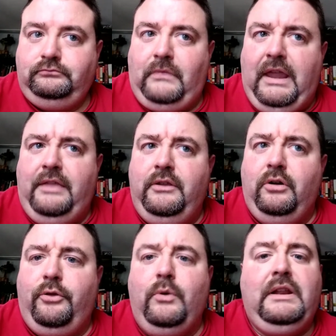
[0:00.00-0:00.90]
And there are
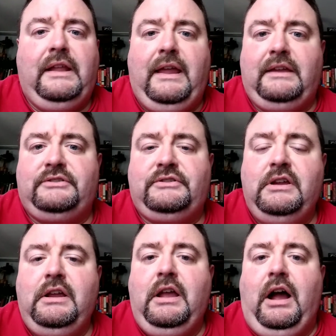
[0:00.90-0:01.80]
three legs
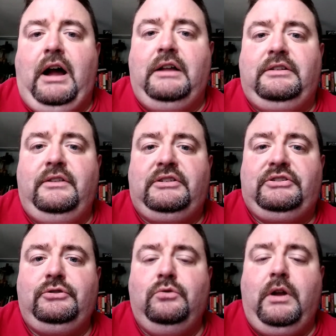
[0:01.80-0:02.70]
to this
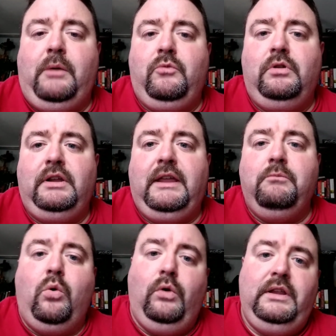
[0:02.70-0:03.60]
stool, and I'm going to get
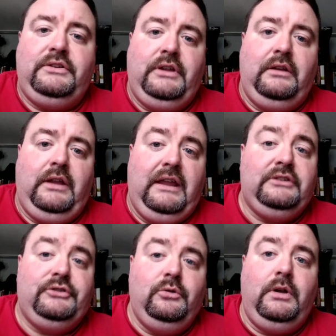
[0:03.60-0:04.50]
more
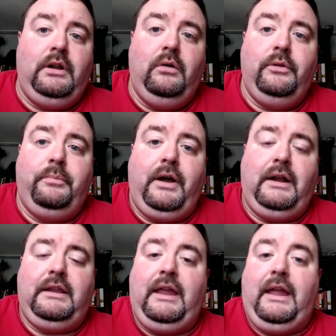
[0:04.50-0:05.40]
into it on the
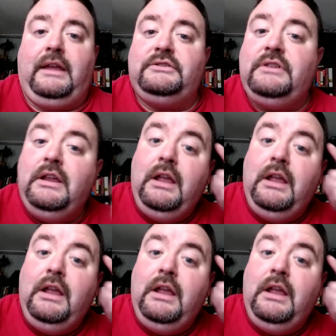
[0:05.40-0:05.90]
podcast.